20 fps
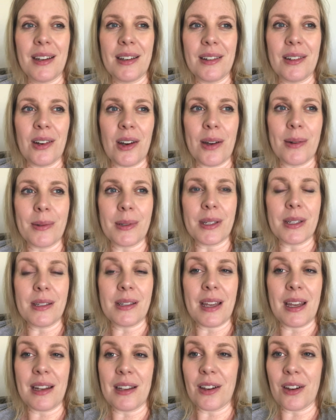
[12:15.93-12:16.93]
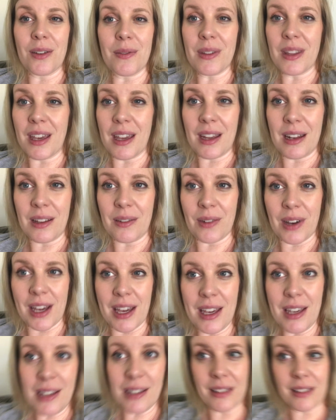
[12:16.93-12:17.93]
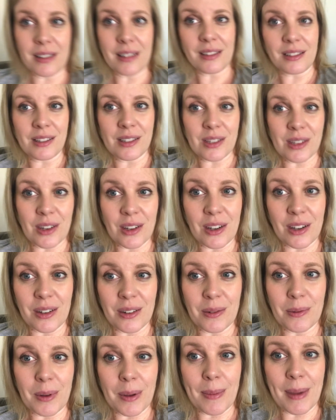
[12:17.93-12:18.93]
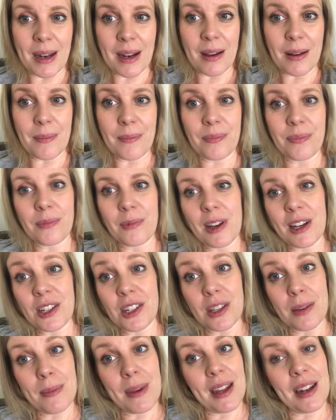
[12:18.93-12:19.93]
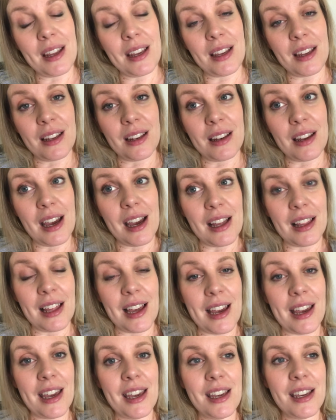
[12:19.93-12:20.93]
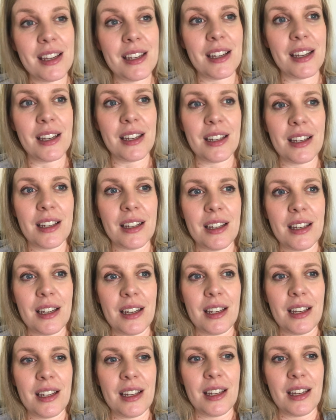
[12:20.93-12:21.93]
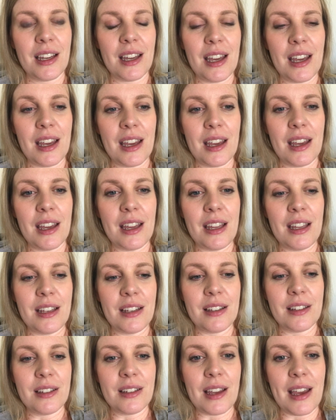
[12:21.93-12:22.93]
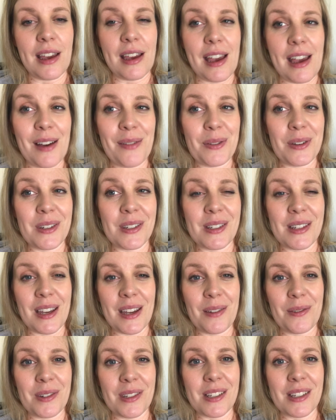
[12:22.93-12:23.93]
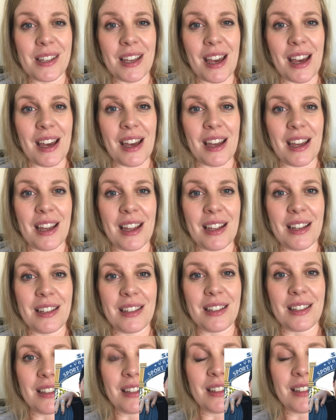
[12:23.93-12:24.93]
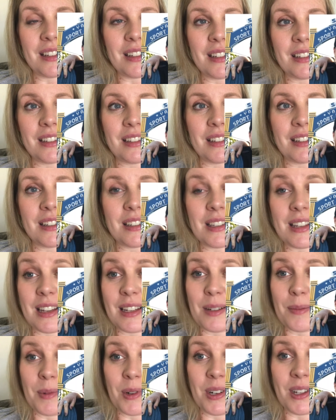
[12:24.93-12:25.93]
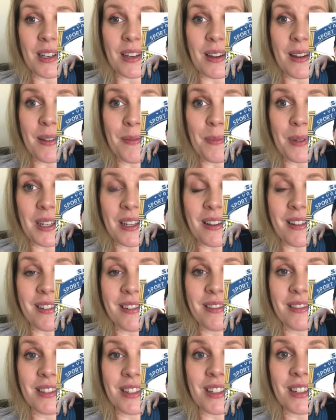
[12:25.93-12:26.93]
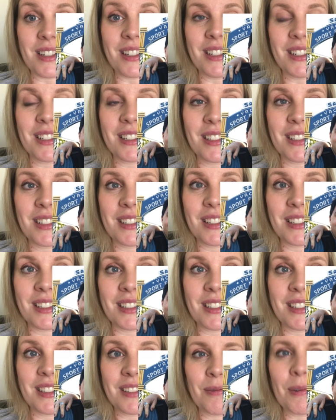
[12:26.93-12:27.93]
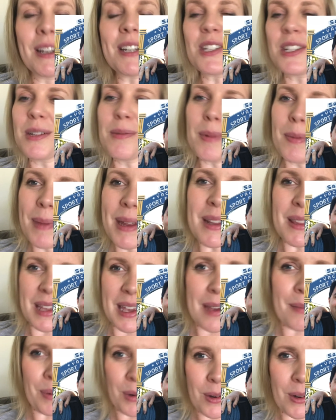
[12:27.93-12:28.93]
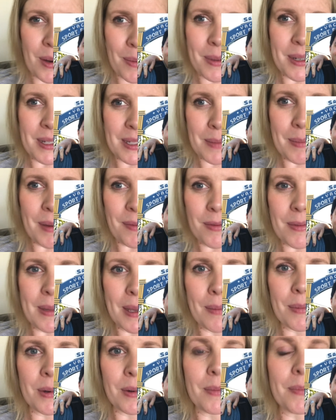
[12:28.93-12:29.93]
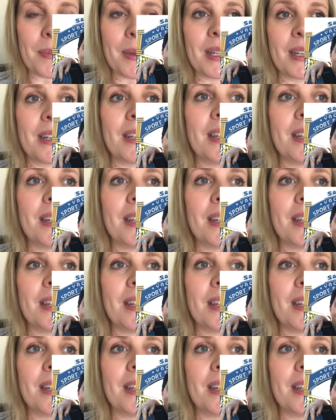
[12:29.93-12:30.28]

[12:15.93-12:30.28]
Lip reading: I was heading over there anyway. So we met up. We actually met in LA. And our first date was at Santa Monica Pier. So, well, actually, we met at the airport. I picked him up from the airport. But